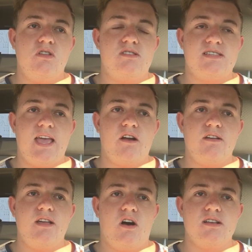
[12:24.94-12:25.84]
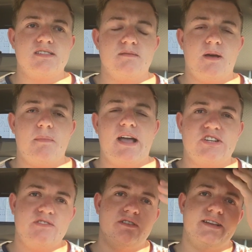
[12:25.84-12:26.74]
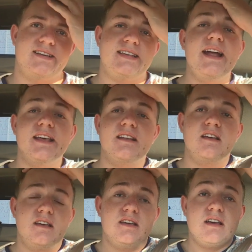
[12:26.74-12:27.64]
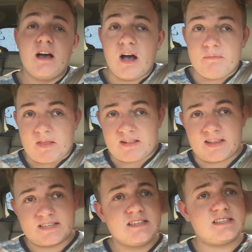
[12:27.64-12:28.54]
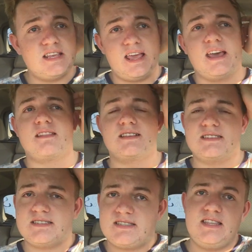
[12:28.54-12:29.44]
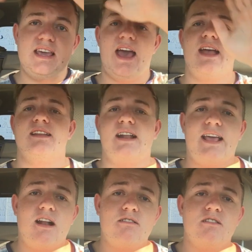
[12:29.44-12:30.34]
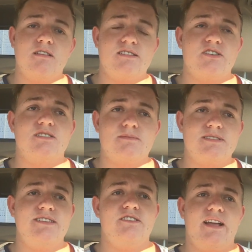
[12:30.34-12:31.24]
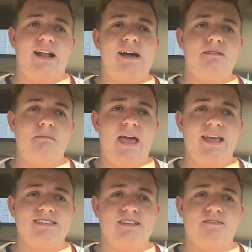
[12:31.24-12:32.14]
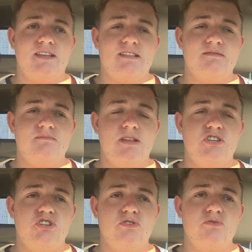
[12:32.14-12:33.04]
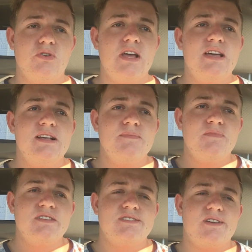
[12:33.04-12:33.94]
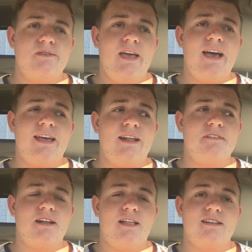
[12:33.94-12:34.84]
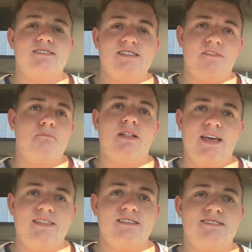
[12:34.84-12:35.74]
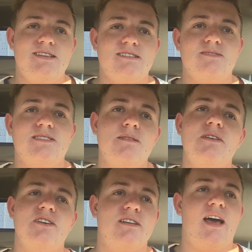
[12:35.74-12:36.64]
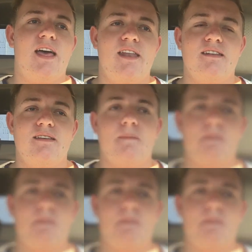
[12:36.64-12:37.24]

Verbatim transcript: scary awesome. I'm actually really excited that this is it. This is the end. And I got out early this year because I'm a senior. I got out in May instead of like mid-June. So yeah, and I've got a lot of stuff planned this year, so it's gonna be good. And